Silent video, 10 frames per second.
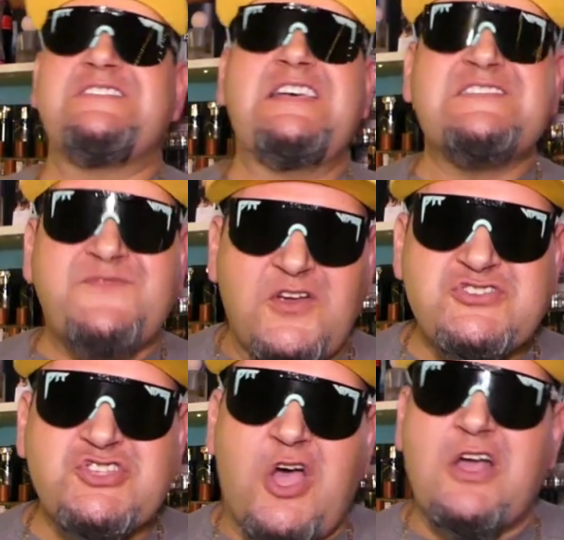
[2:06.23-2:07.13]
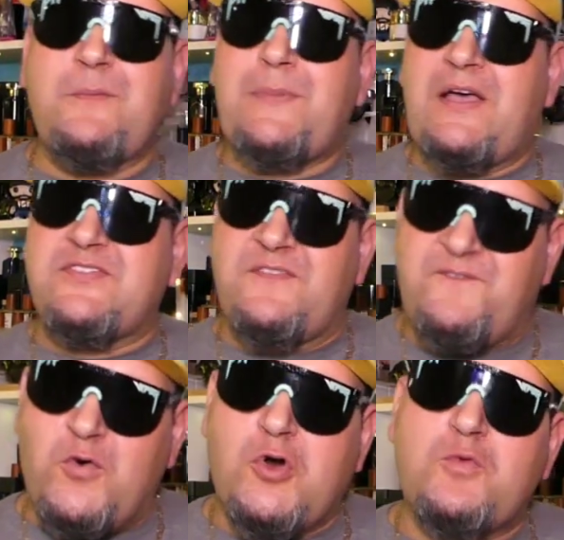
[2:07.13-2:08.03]
Let's first talk about the
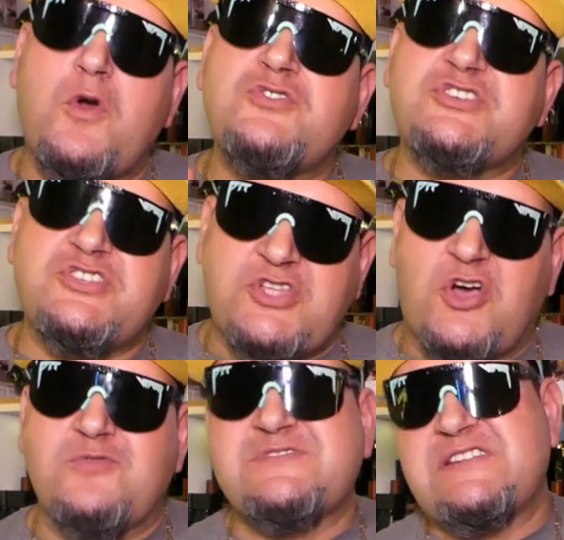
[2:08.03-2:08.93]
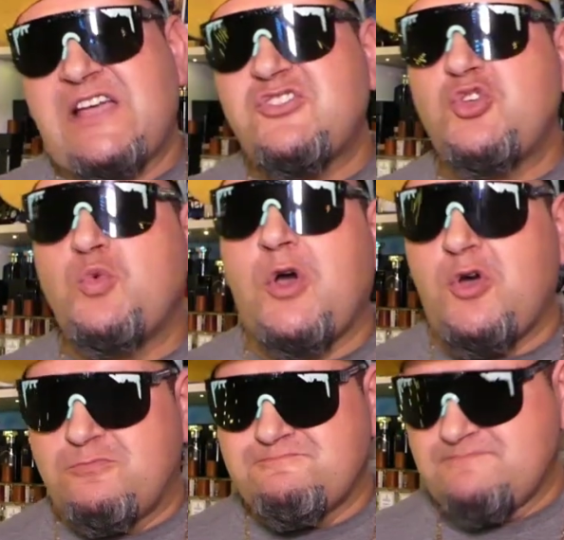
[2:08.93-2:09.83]
four Roja Doves that I do
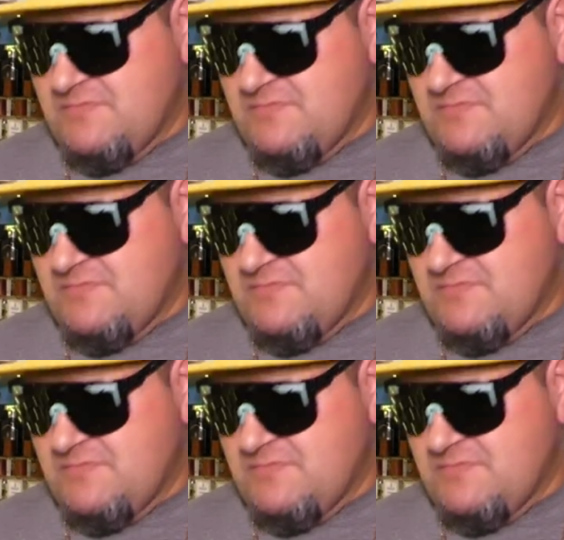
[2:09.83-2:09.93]
own.